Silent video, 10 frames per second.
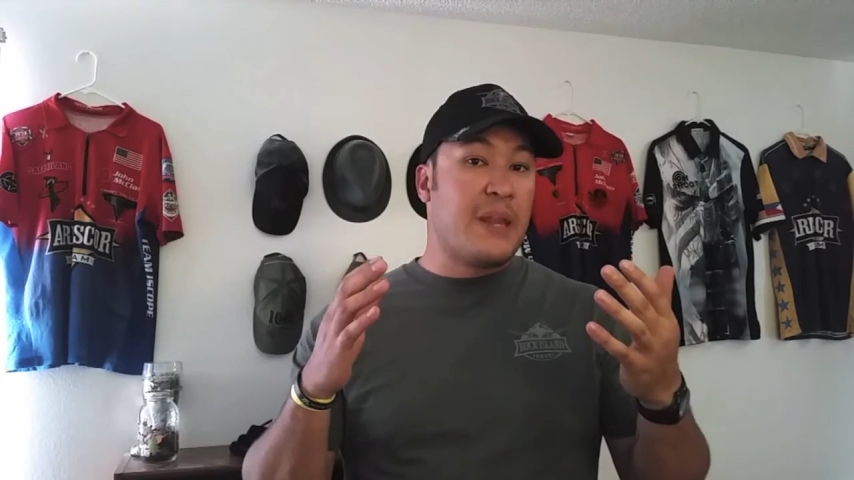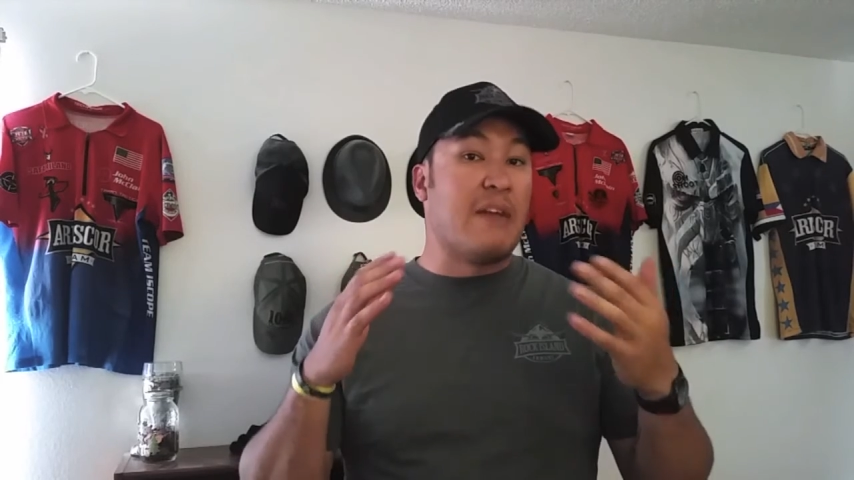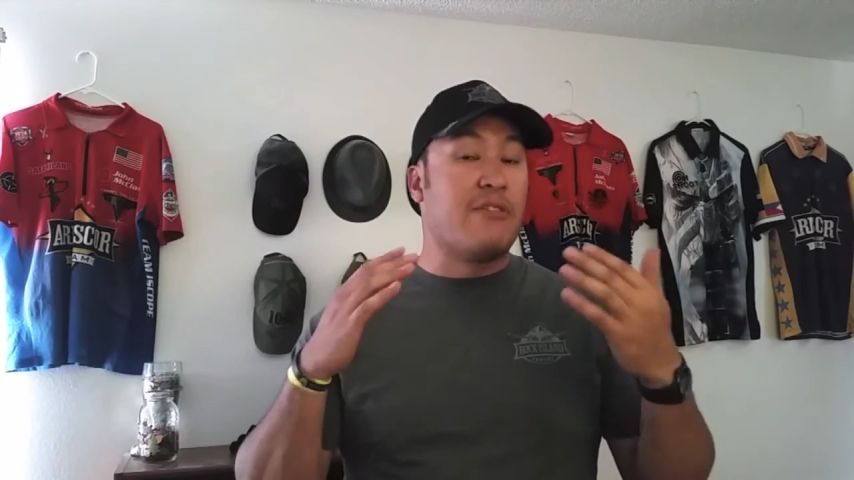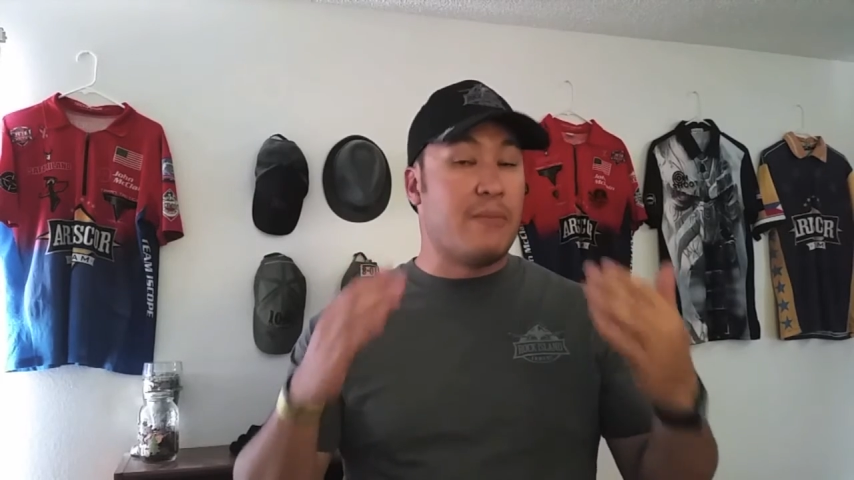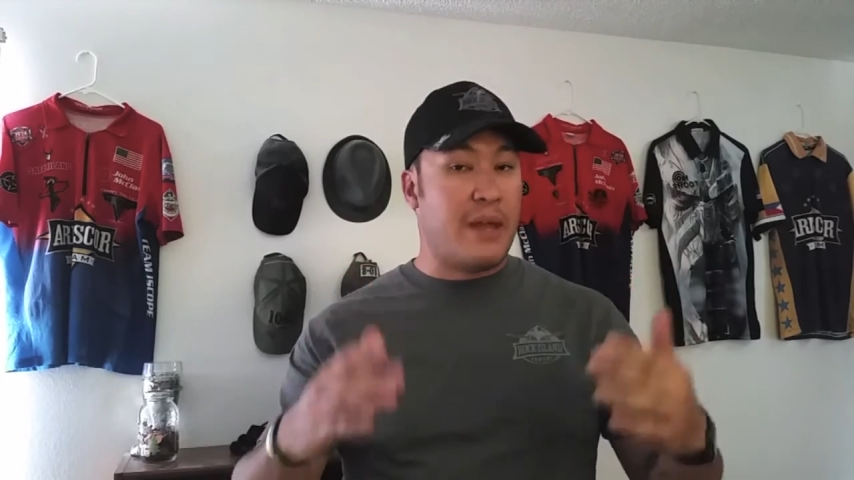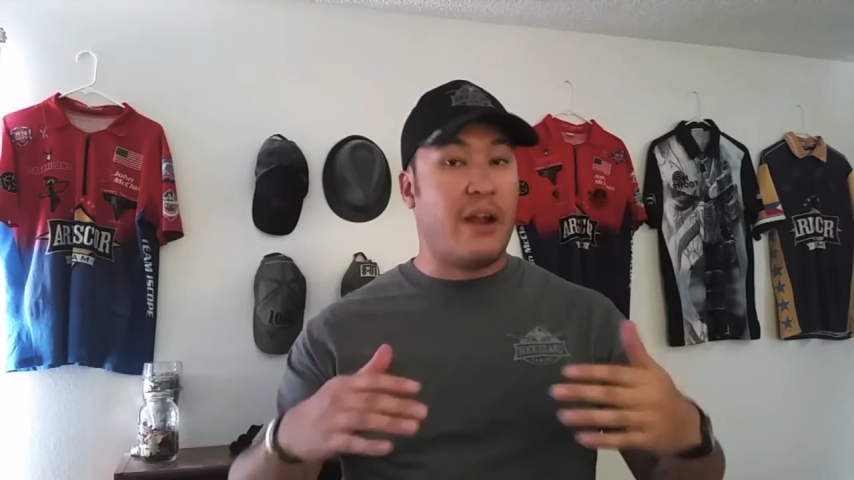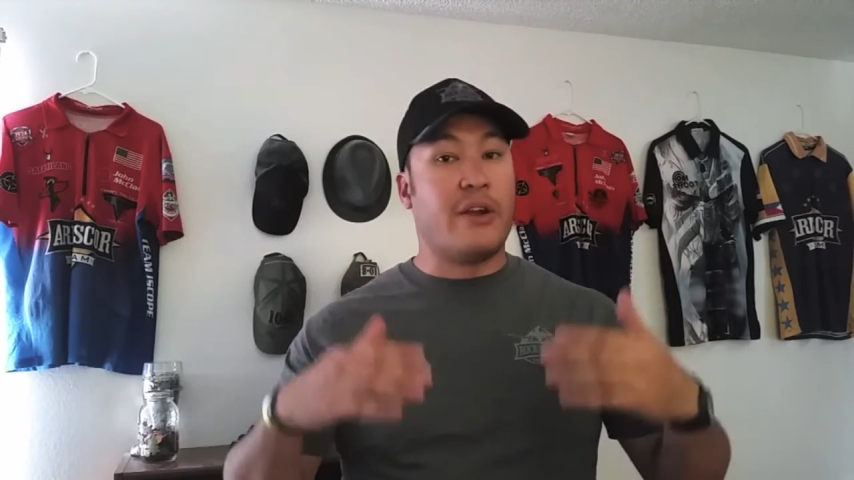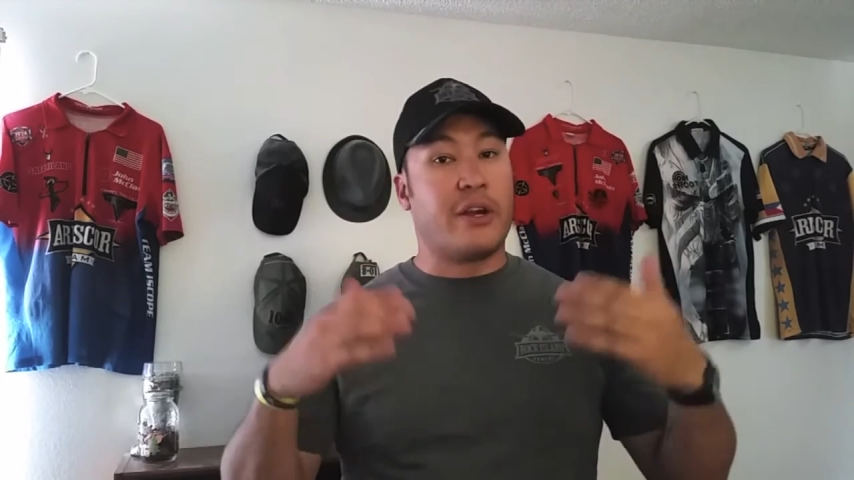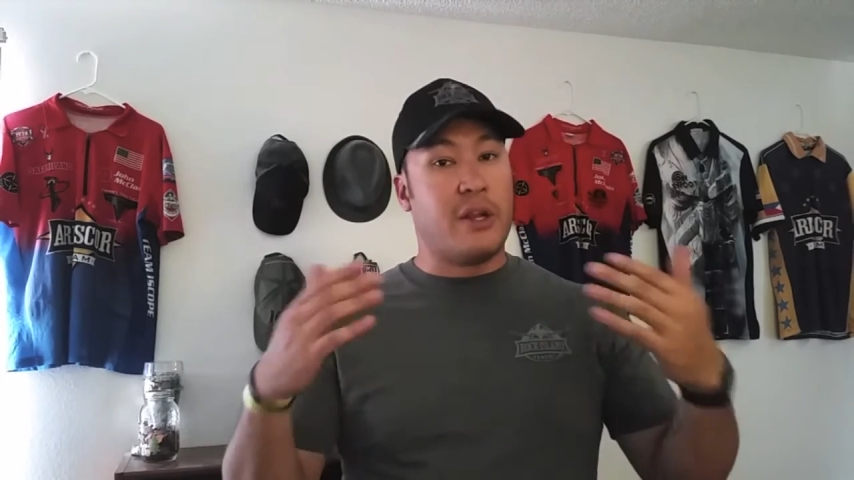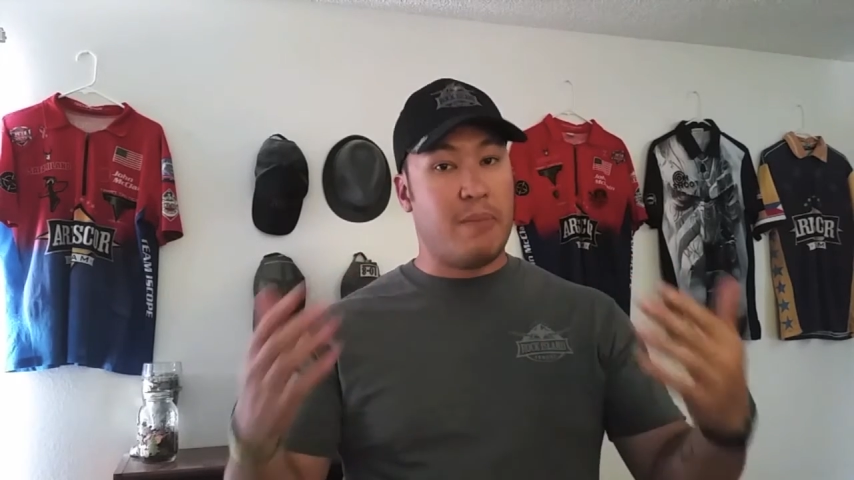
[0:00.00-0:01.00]
And from there,
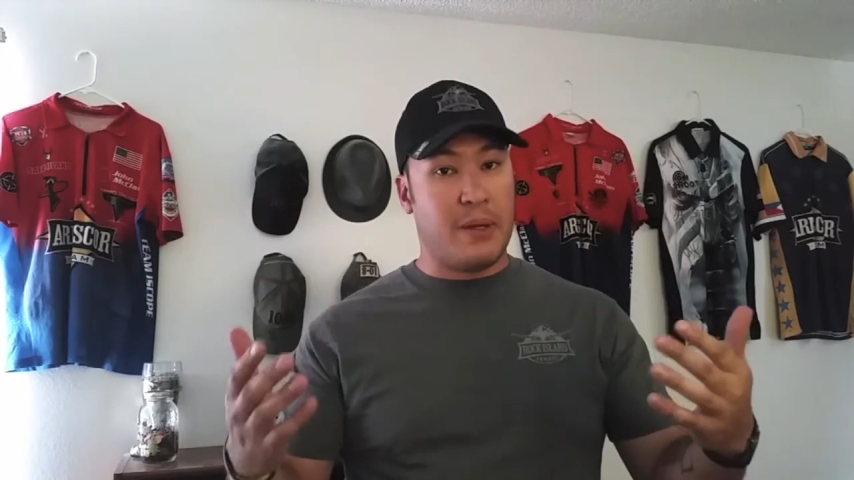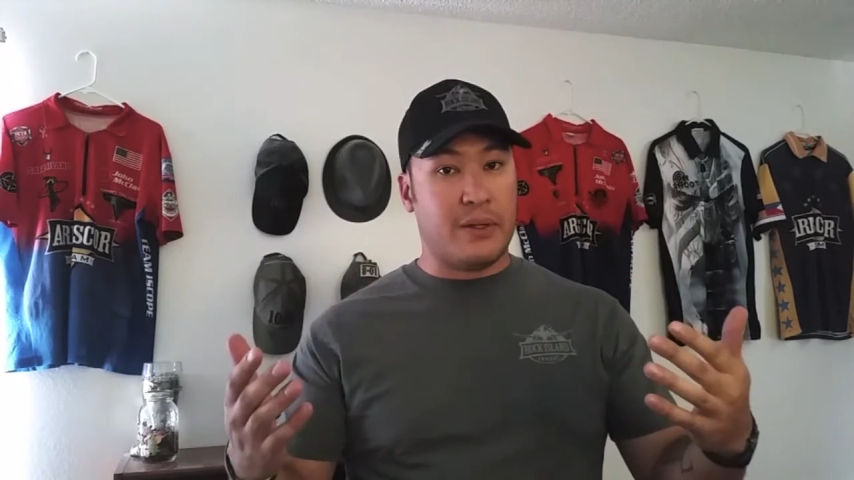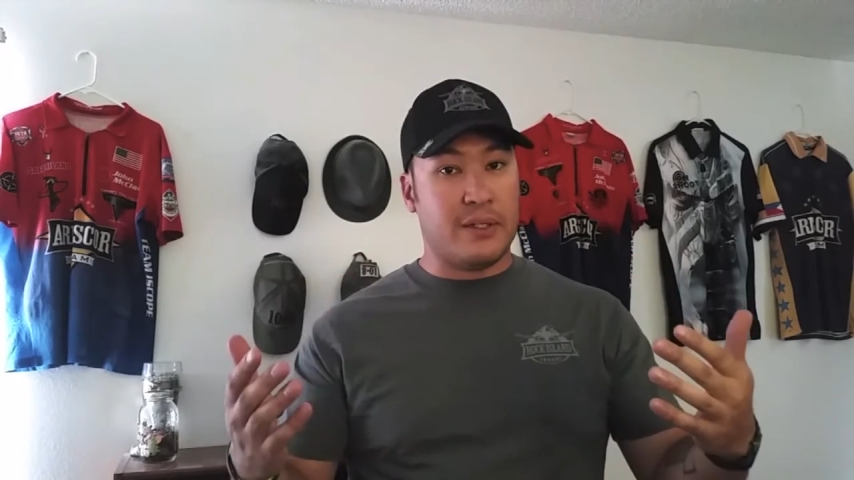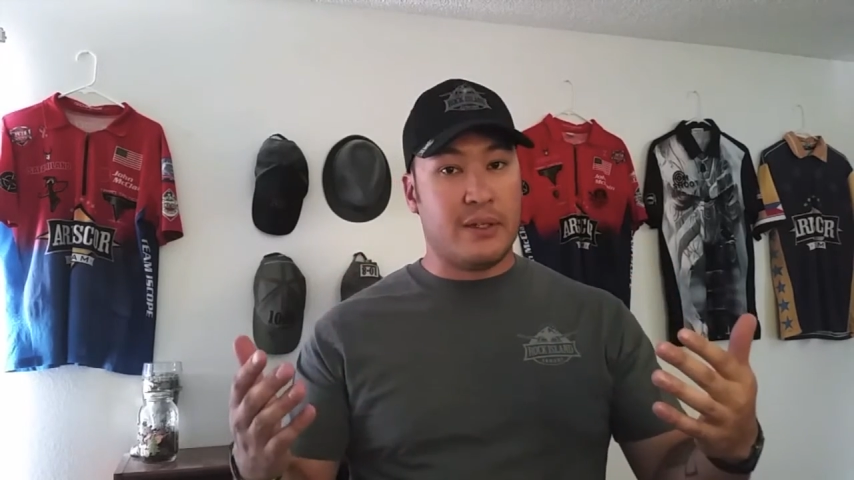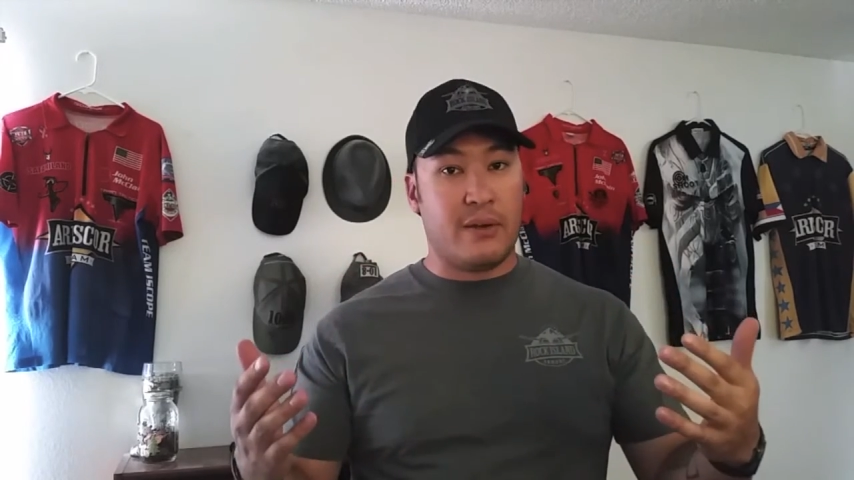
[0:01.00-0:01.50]
you're going to build.